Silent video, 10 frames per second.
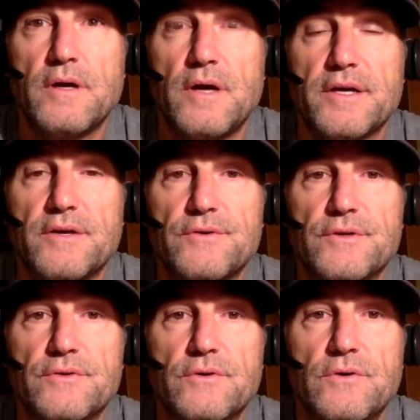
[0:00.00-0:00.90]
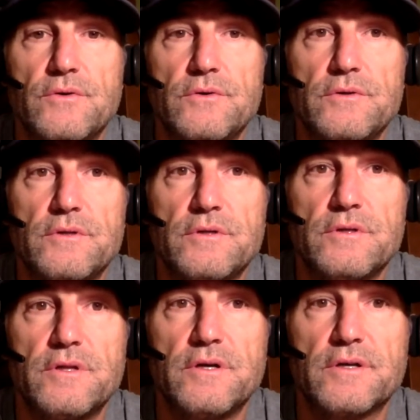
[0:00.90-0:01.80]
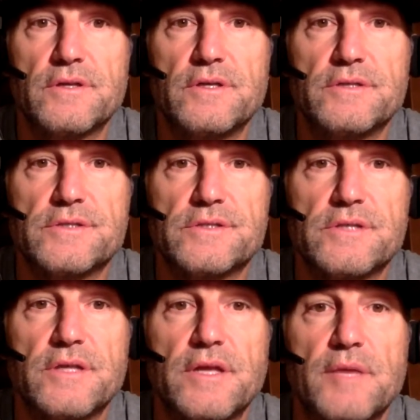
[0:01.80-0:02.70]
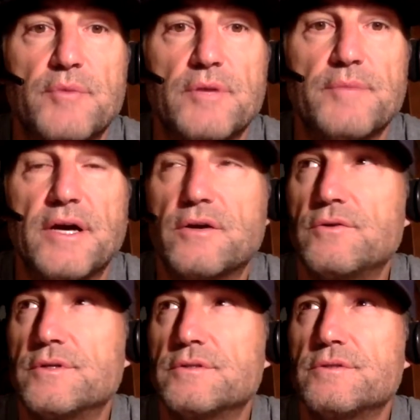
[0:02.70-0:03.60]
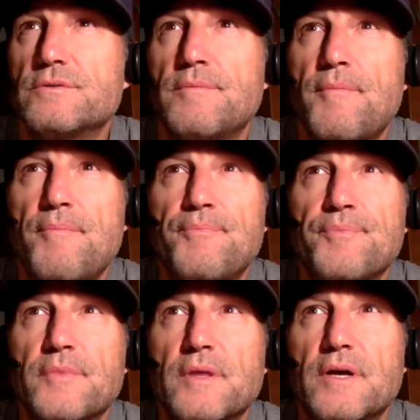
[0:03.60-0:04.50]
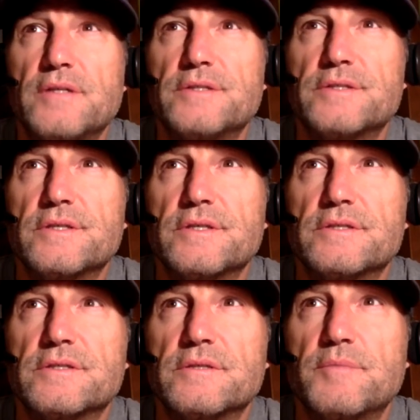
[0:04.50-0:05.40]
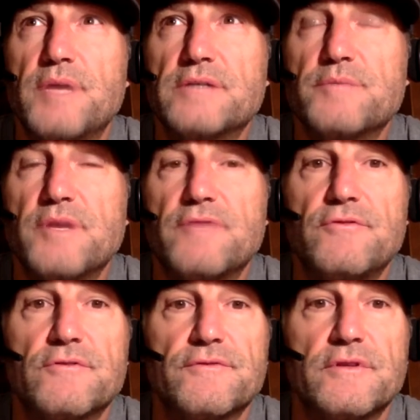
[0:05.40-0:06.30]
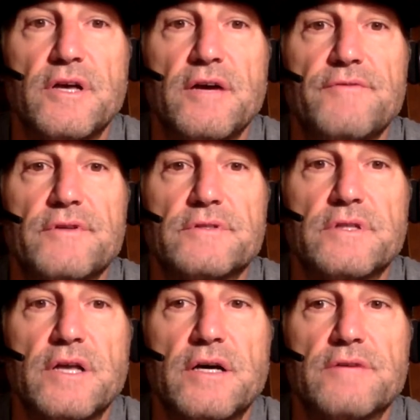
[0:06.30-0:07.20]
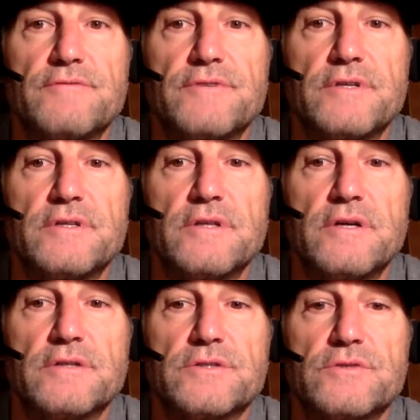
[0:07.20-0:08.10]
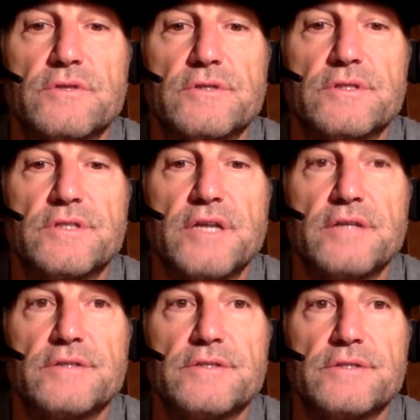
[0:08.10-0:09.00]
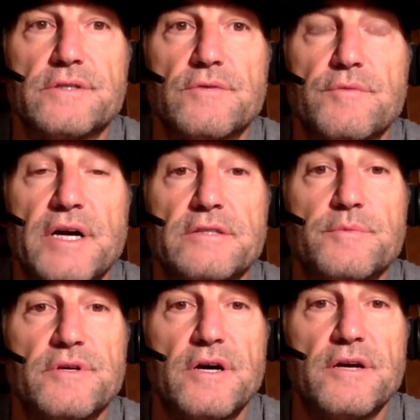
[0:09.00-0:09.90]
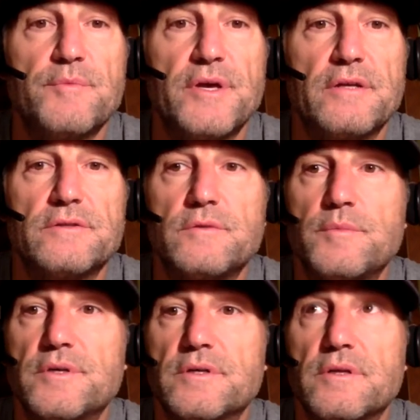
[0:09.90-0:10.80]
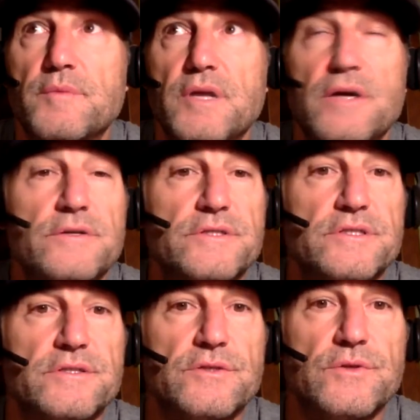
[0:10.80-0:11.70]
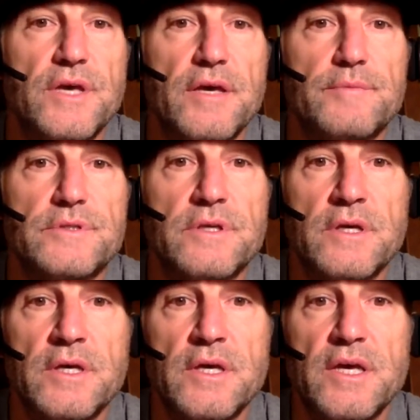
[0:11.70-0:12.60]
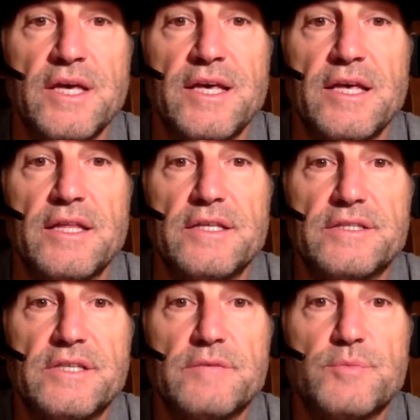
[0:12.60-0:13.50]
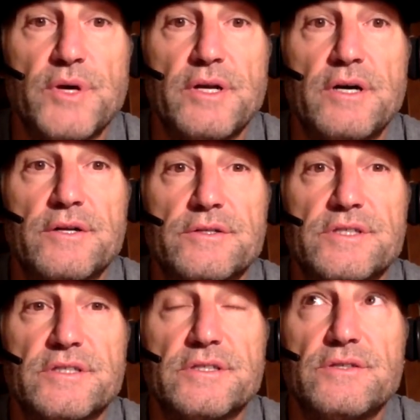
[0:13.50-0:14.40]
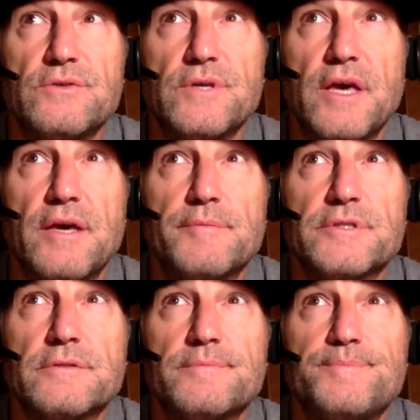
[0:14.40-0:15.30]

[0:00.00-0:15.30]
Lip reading: could go into a whole long thesis on that, but I'm not going to. I just think it's the best metaphor for life. There's a lot of long, struggling challenges, and it reminds me of Ironman a little bit. I mean, 162 games. These teams played 162 games